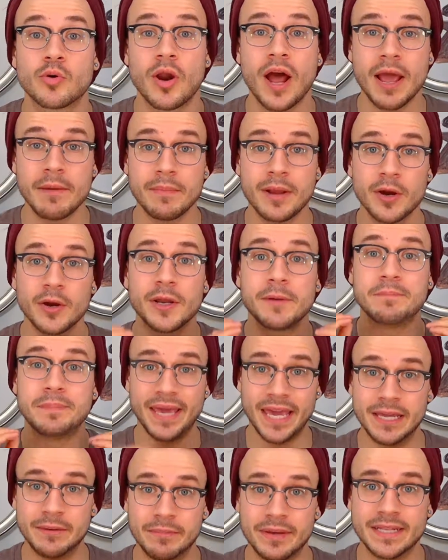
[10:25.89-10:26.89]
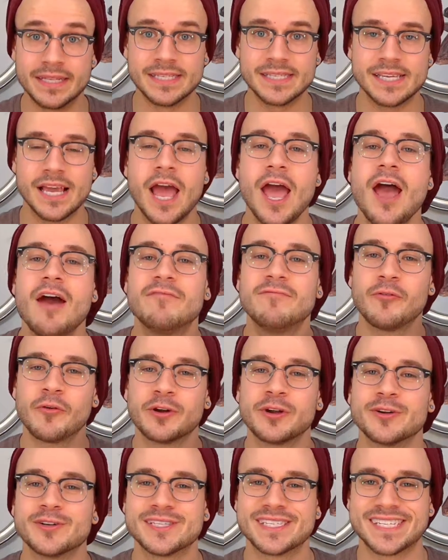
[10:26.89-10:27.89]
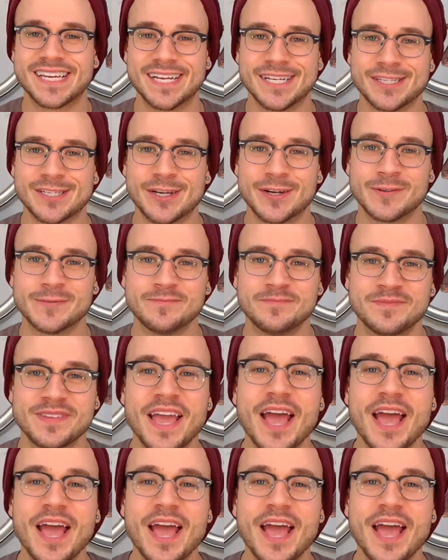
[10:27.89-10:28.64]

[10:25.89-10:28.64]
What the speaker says: primary pigments for your skin tone.